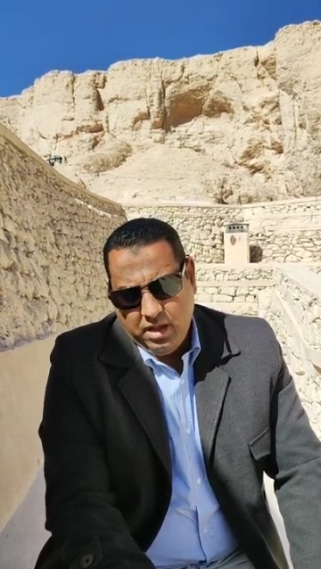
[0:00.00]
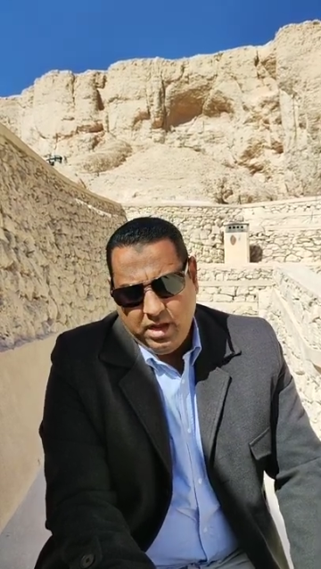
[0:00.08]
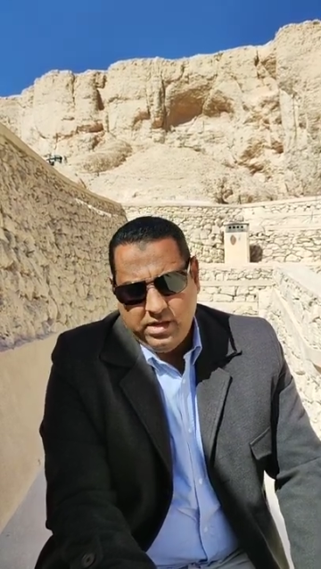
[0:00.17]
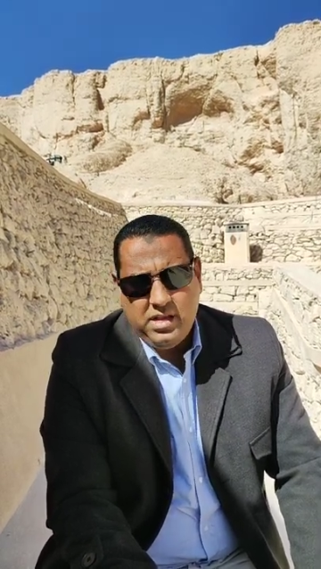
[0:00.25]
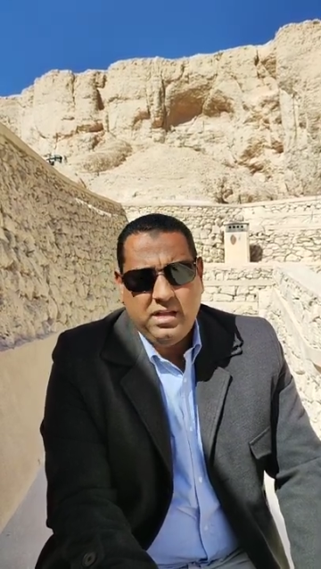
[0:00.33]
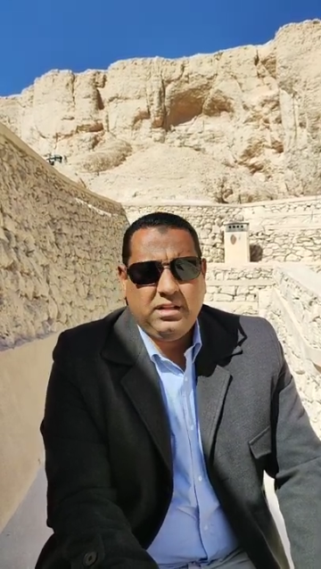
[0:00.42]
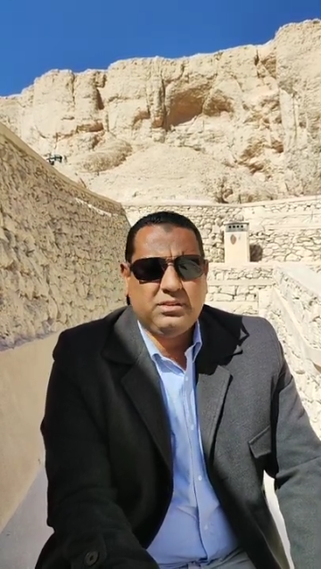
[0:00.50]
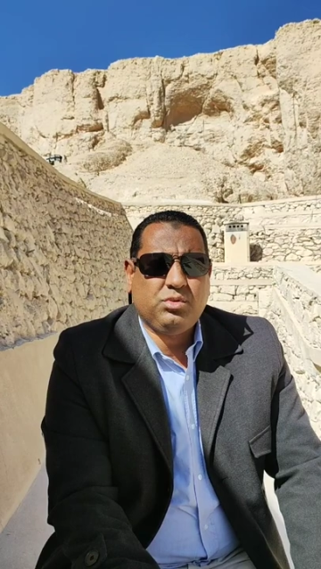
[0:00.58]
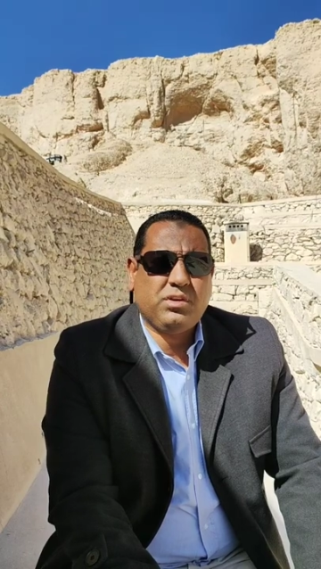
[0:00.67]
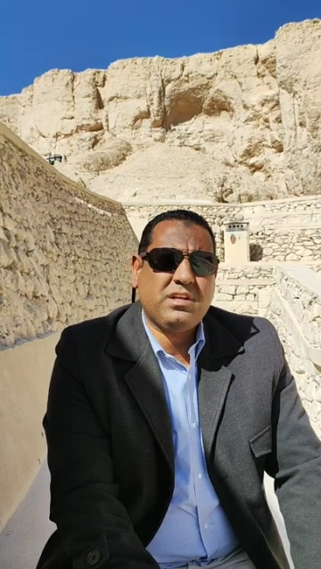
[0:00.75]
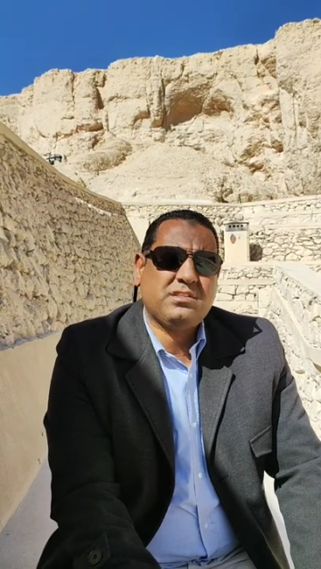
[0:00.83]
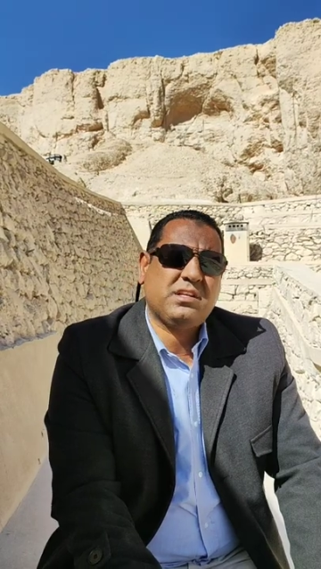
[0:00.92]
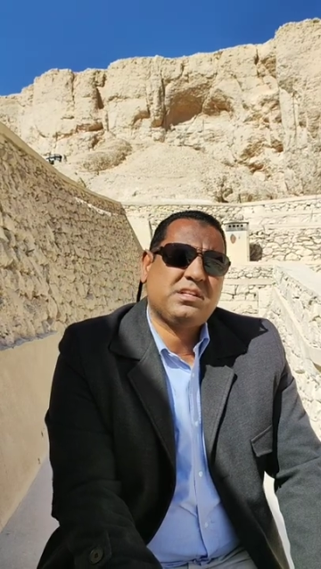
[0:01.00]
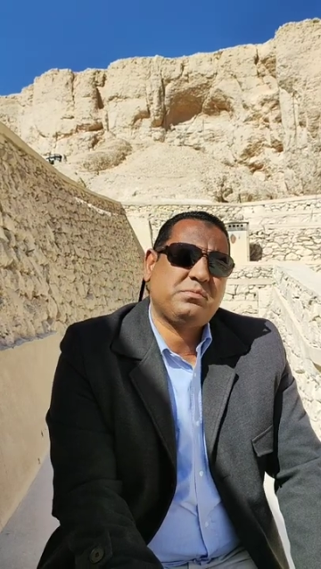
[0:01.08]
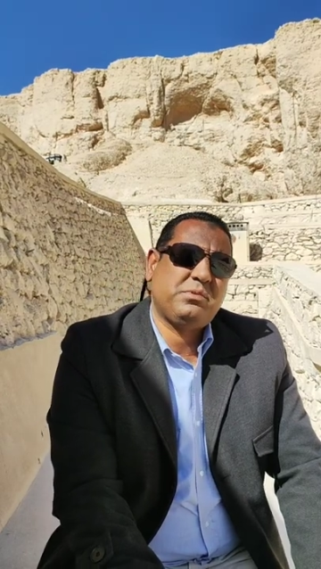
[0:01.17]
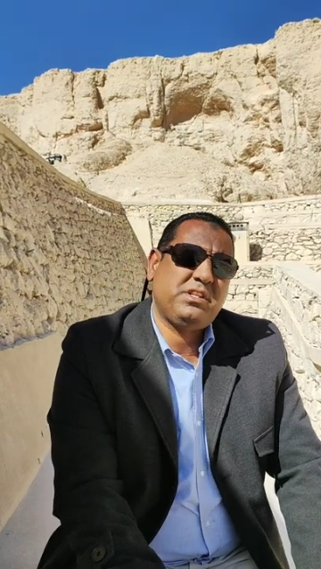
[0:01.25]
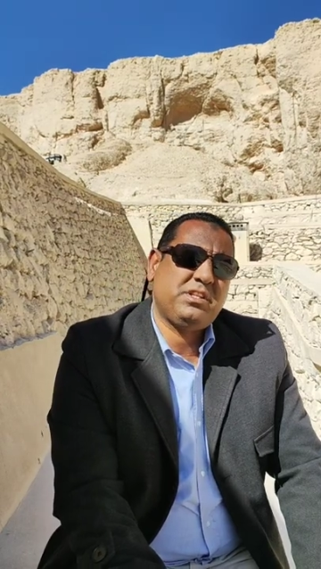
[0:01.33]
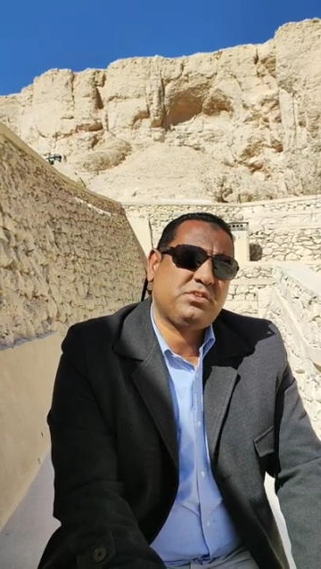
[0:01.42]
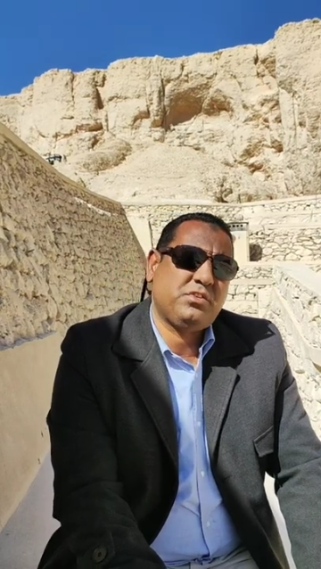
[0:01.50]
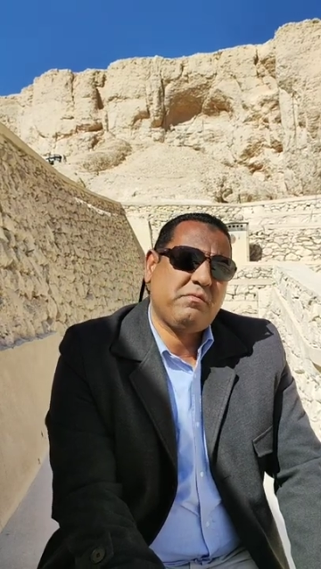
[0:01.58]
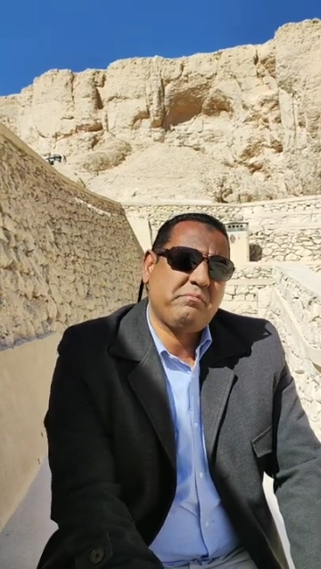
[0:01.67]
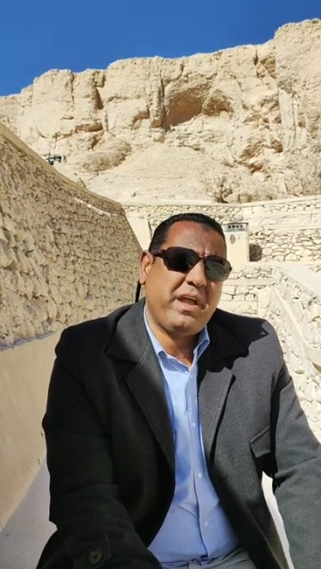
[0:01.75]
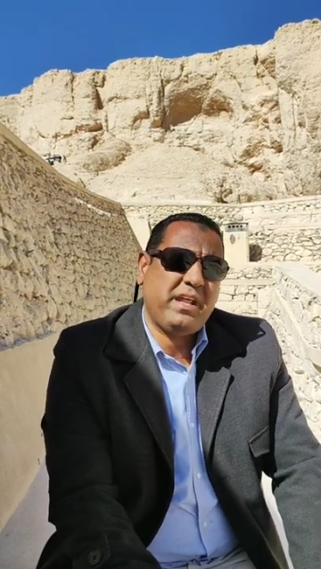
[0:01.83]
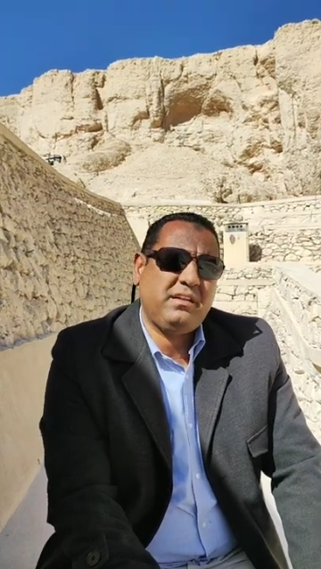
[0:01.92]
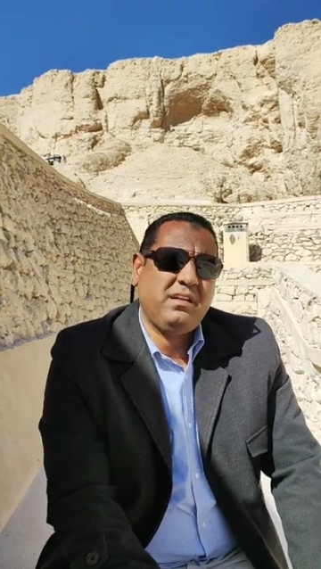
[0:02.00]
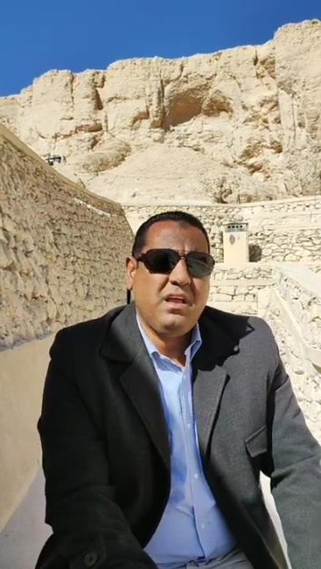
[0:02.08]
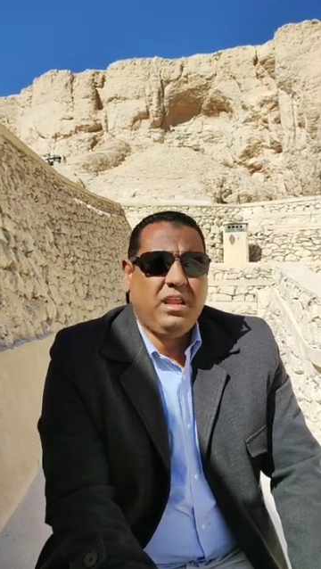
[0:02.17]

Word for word: Ineni took his expedition of men.